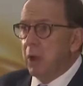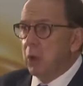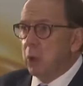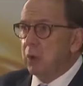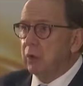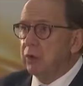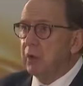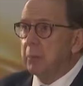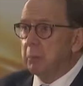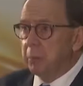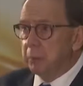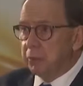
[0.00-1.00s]
or is there
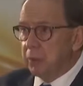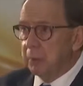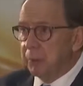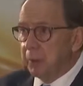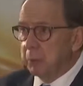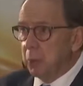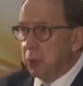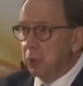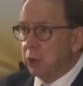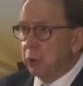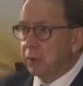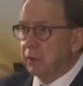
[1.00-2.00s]
something more
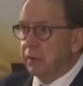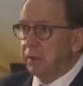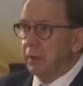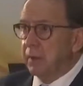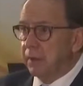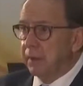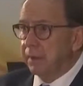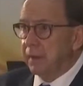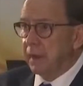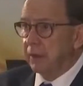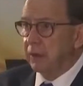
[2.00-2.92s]
to it than that?